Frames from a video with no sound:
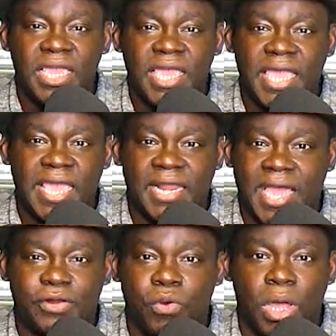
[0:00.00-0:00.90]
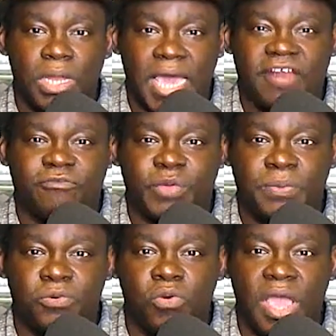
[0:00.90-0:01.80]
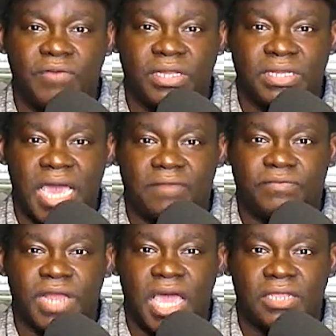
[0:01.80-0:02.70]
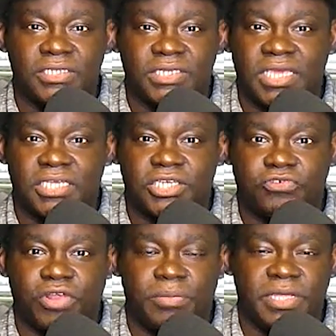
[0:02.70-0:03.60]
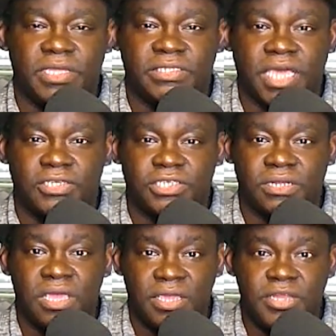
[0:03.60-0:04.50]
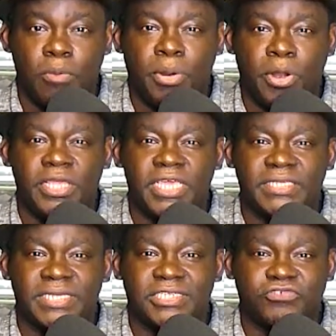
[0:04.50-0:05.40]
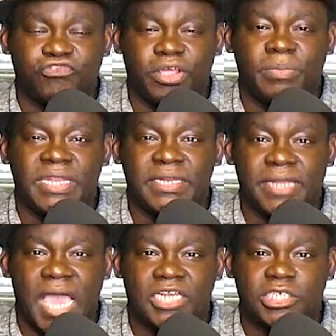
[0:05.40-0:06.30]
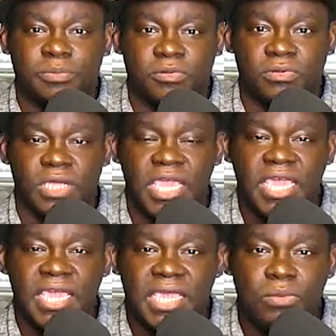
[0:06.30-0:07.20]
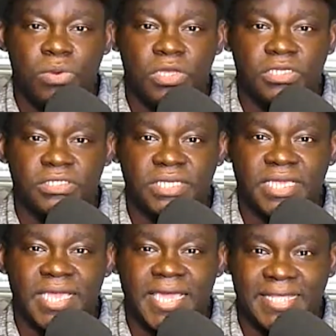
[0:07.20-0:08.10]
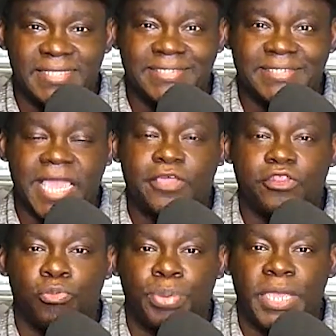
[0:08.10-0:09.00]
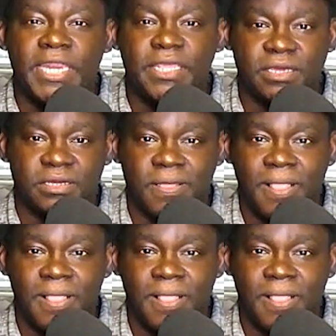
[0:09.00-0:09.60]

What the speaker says: And I know a lot of people who have a lot of knowledge, extremely intelligent. You know, Bert is extremely knowledgeable. He was an encyclopedia